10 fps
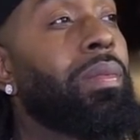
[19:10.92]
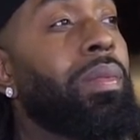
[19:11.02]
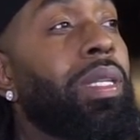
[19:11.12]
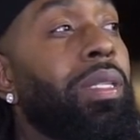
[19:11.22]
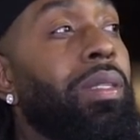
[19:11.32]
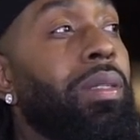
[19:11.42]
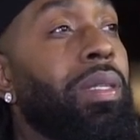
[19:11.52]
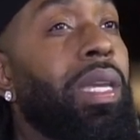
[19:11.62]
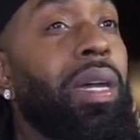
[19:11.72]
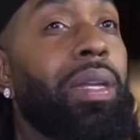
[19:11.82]
just
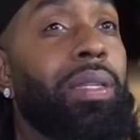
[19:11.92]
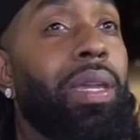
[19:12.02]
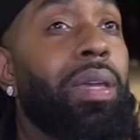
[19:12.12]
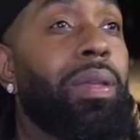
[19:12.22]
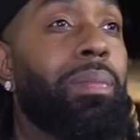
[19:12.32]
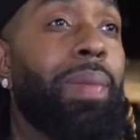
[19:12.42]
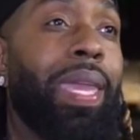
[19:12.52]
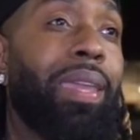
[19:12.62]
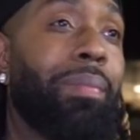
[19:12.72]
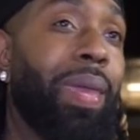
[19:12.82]
gun, gun,
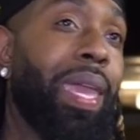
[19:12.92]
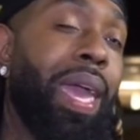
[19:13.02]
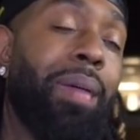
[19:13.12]
bang, bang.